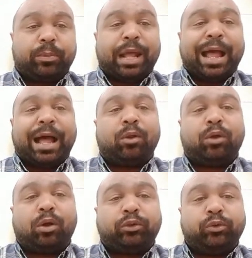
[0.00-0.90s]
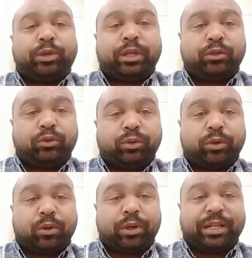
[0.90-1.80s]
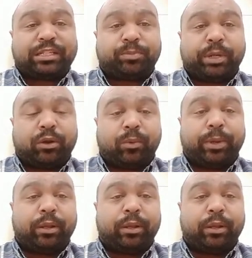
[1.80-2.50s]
how long you can do your experiment.